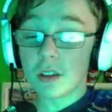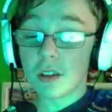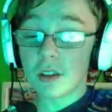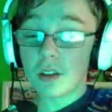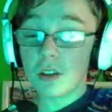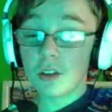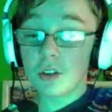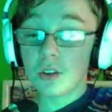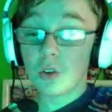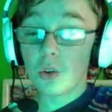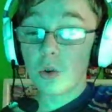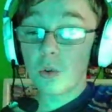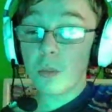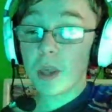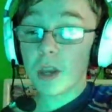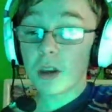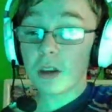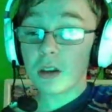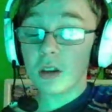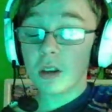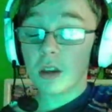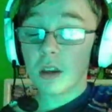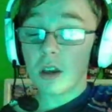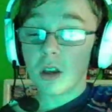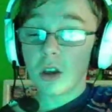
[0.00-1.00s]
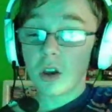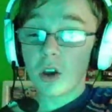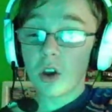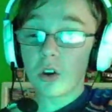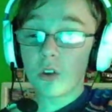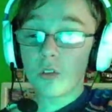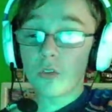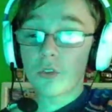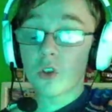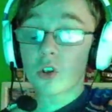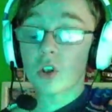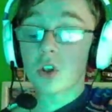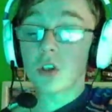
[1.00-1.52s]
Newman could
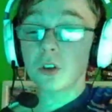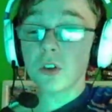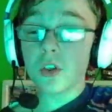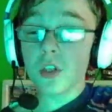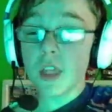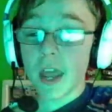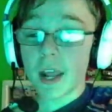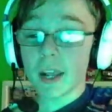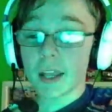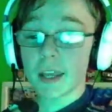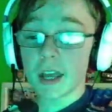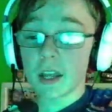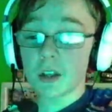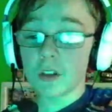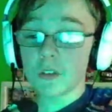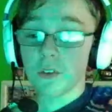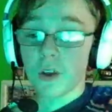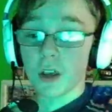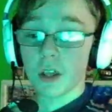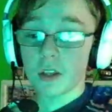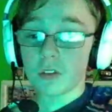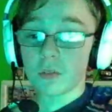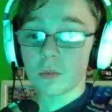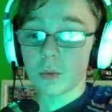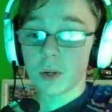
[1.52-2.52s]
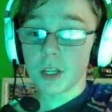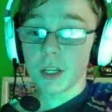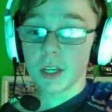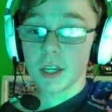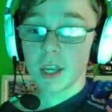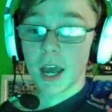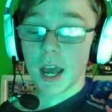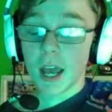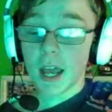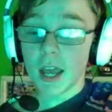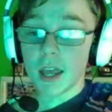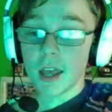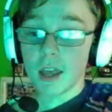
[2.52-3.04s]
have cleared that catch fence when he
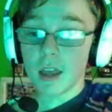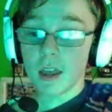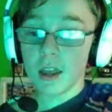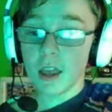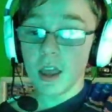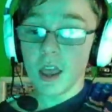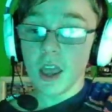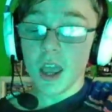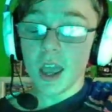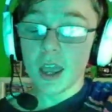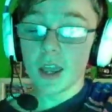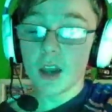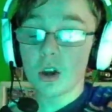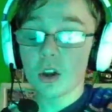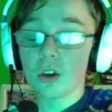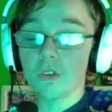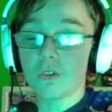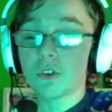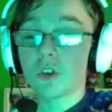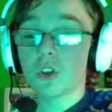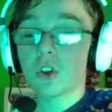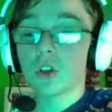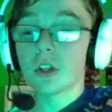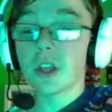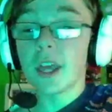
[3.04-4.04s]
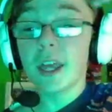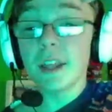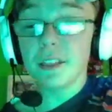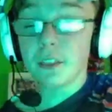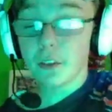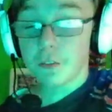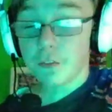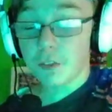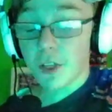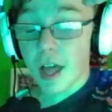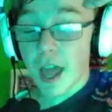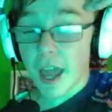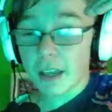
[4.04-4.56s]
got hit, and could have hit the
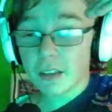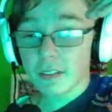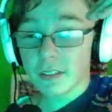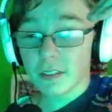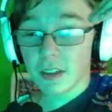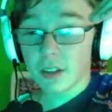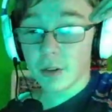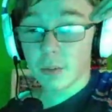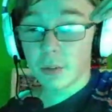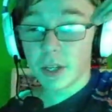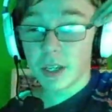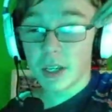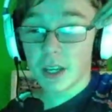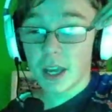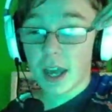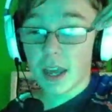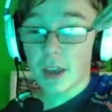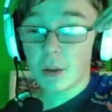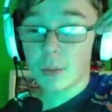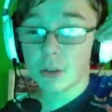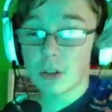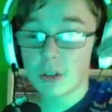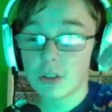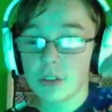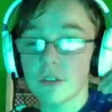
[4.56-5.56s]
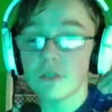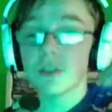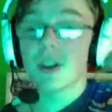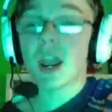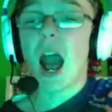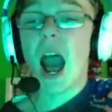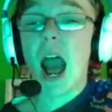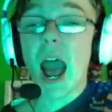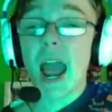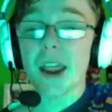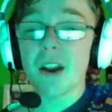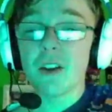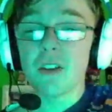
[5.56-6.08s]
flag stand when he got hit, which is even
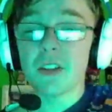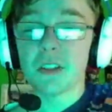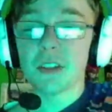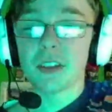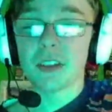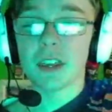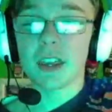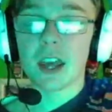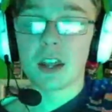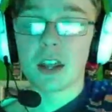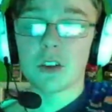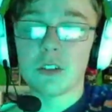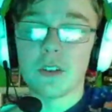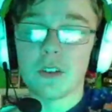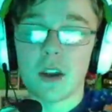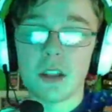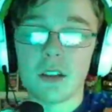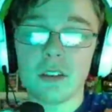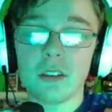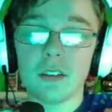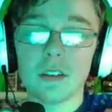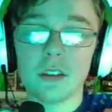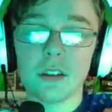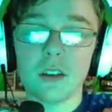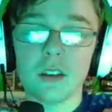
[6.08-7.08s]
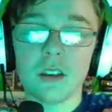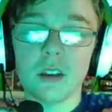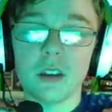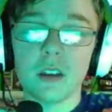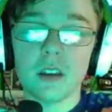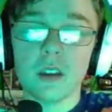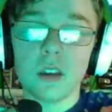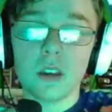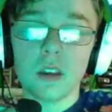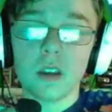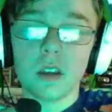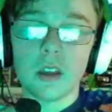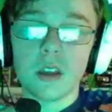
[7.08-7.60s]
higher than the catch fence,
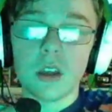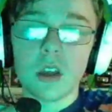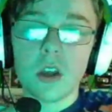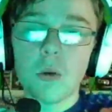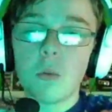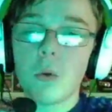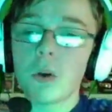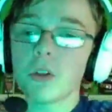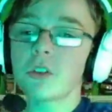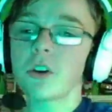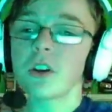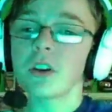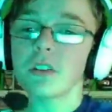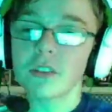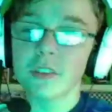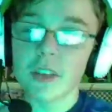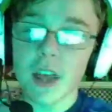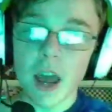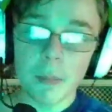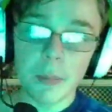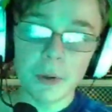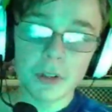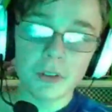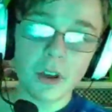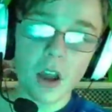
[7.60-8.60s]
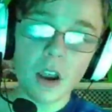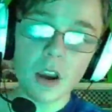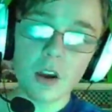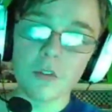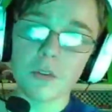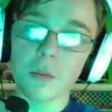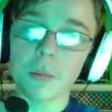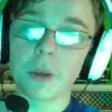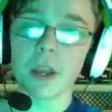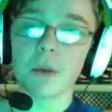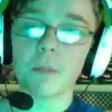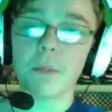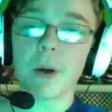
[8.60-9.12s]
what's going to stop a tire
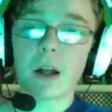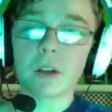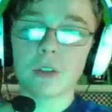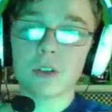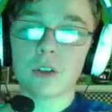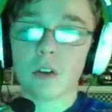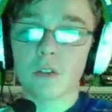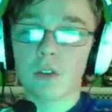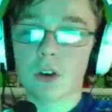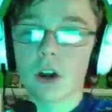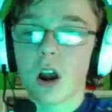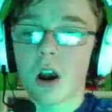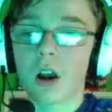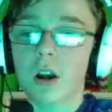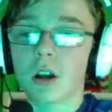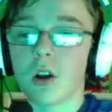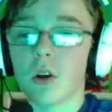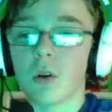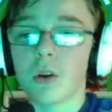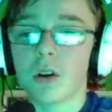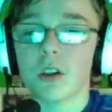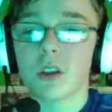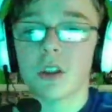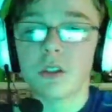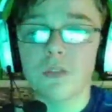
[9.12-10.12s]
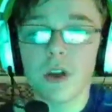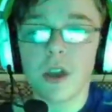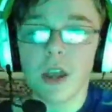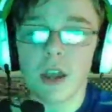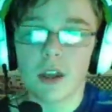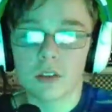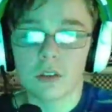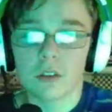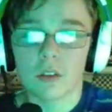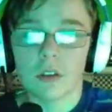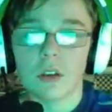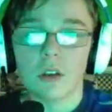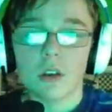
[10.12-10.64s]
from getting bounced off a car and going into the
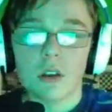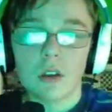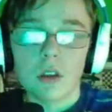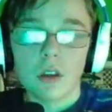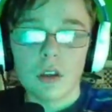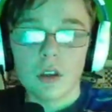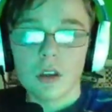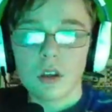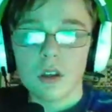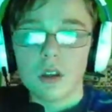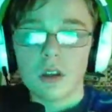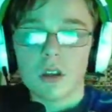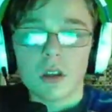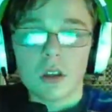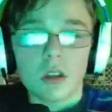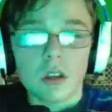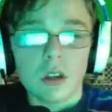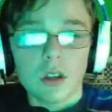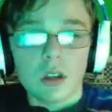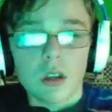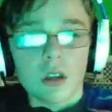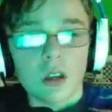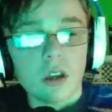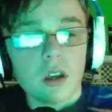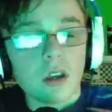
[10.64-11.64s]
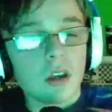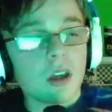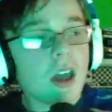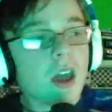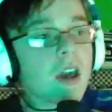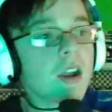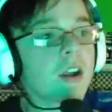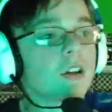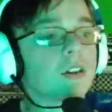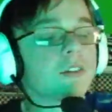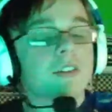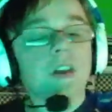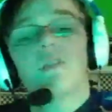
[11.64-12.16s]
fence?
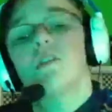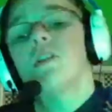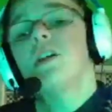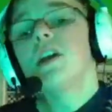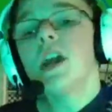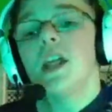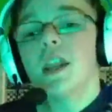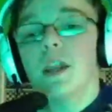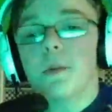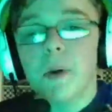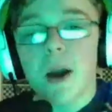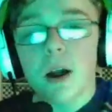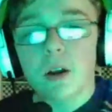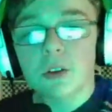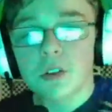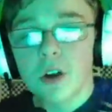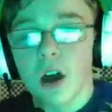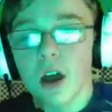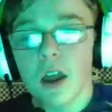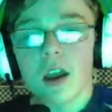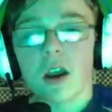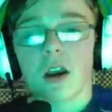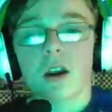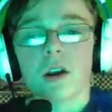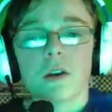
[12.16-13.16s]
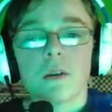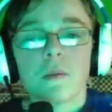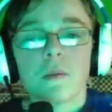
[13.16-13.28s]
And a 70-80 pound tire,